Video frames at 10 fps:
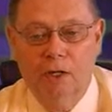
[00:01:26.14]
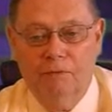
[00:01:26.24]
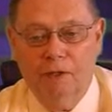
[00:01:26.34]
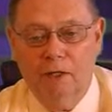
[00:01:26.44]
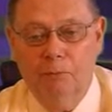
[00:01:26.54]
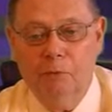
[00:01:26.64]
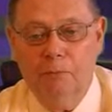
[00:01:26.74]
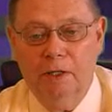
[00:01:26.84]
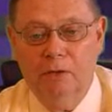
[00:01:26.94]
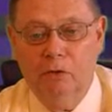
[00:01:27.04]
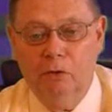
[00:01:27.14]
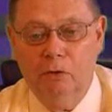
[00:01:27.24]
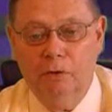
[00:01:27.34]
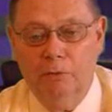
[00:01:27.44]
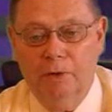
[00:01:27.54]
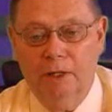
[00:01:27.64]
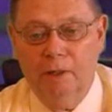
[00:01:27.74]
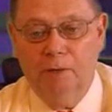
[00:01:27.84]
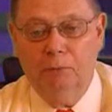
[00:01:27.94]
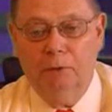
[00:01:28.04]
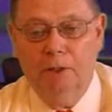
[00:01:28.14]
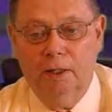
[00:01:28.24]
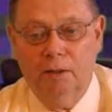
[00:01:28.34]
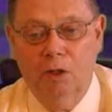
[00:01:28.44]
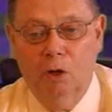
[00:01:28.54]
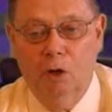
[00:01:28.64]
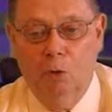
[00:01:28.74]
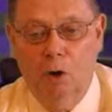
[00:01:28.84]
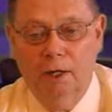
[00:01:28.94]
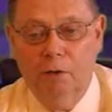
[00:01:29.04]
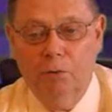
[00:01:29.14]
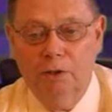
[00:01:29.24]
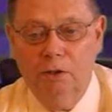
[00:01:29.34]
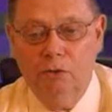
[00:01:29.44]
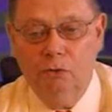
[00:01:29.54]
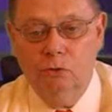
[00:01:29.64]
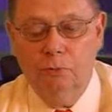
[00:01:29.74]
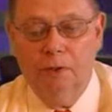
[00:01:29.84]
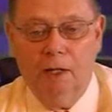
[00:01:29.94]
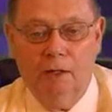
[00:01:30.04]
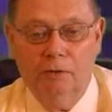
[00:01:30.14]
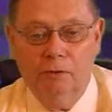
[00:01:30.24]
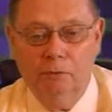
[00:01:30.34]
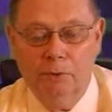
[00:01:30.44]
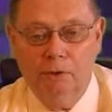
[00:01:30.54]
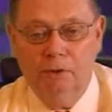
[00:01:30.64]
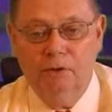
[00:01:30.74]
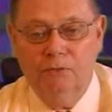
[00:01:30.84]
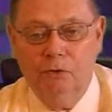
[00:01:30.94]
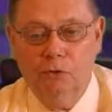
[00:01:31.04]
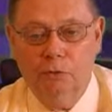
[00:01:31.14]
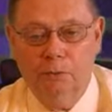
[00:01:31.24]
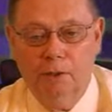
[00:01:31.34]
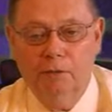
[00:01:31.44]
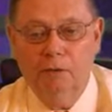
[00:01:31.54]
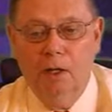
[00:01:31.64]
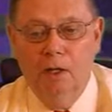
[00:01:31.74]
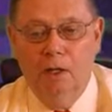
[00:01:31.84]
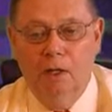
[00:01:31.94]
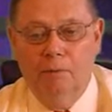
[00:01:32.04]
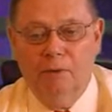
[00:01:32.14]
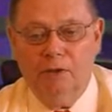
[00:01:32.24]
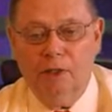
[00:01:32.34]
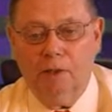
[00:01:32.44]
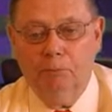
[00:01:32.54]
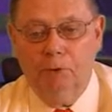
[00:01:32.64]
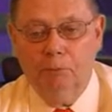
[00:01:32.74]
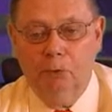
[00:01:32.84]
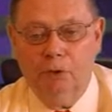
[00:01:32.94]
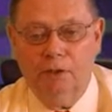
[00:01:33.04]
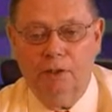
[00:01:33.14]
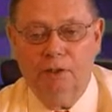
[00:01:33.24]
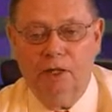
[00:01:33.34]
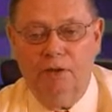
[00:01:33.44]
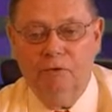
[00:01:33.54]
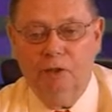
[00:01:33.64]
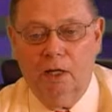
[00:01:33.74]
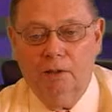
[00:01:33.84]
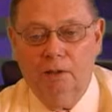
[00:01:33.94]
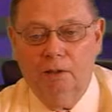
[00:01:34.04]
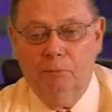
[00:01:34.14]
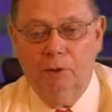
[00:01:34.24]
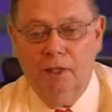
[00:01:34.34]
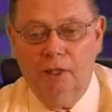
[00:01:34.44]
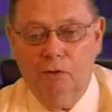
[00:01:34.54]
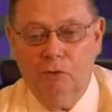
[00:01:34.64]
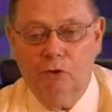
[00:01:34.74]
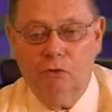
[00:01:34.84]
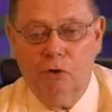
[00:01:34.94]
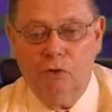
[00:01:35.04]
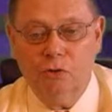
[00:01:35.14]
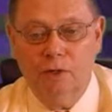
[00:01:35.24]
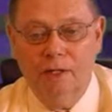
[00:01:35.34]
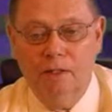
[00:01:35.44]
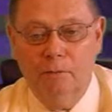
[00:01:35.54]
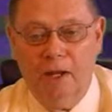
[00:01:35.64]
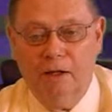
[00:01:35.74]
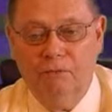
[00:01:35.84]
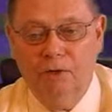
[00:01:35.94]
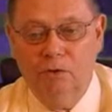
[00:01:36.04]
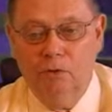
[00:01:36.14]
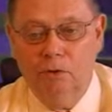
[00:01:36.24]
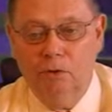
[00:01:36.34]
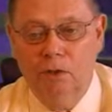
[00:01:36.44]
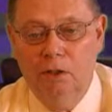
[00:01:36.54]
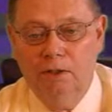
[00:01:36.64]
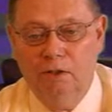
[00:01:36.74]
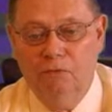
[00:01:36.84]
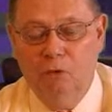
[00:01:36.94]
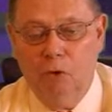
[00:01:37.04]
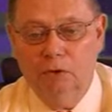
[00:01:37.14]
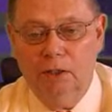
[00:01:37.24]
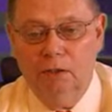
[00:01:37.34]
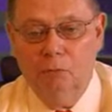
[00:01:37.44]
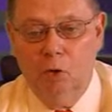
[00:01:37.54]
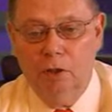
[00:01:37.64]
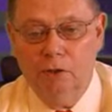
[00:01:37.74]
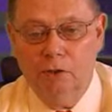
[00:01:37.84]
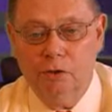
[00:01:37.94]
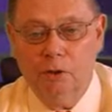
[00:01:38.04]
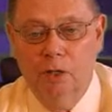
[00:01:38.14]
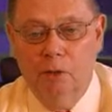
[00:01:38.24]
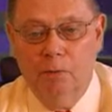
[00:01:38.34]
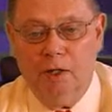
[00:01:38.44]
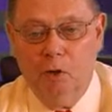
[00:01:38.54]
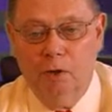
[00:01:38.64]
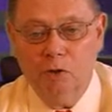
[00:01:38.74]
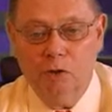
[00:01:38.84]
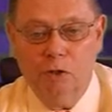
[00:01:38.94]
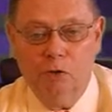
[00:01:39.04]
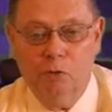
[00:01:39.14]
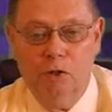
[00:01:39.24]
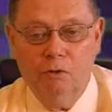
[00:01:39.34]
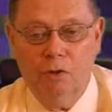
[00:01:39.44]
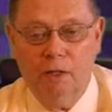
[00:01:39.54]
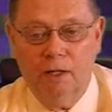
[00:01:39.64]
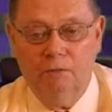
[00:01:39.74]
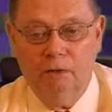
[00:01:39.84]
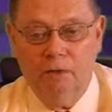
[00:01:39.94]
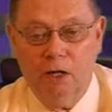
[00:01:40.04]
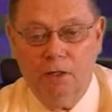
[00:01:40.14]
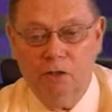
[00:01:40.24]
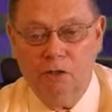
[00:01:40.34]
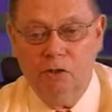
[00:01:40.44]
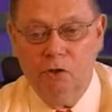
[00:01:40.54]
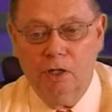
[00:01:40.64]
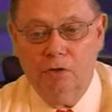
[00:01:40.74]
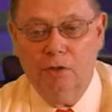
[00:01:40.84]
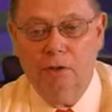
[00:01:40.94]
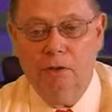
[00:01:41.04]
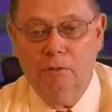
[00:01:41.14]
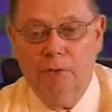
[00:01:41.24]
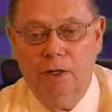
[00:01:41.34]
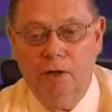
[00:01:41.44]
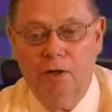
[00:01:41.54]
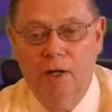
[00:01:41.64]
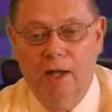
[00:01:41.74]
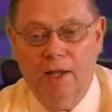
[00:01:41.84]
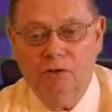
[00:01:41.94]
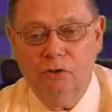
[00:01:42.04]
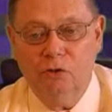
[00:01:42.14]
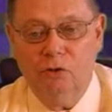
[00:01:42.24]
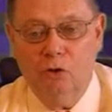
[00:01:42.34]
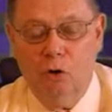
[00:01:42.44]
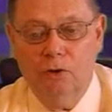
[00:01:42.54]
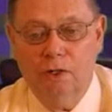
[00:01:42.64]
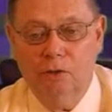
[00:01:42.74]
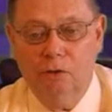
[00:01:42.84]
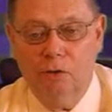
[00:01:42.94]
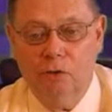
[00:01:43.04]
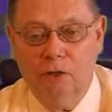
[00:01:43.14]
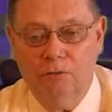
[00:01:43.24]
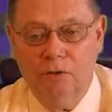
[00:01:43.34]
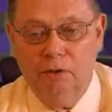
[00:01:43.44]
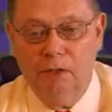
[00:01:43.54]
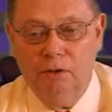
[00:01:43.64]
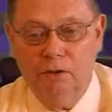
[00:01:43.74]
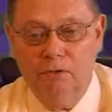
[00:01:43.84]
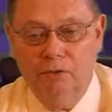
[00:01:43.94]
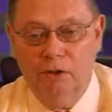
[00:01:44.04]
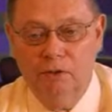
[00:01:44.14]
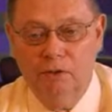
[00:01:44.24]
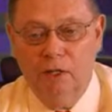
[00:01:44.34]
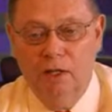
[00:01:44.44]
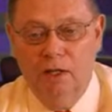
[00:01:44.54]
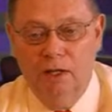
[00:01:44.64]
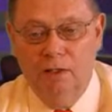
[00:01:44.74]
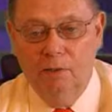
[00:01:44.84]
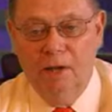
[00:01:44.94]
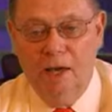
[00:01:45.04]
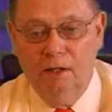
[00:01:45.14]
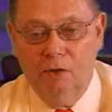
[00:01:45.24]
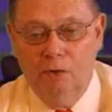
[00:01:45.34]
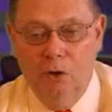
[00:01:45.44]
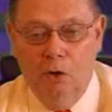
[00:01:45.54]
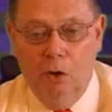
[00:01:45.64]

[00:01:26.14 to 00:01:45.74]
If they implement an earlier bailout plan, why do we need the stupid housing bill in the first place? My second blip looks at the FDIC plan to restructure IndeMac Federal defaulting mortgages. My question is whether or not FDIC Chair Sheila Bair has the authority to use FDIC funds in the manner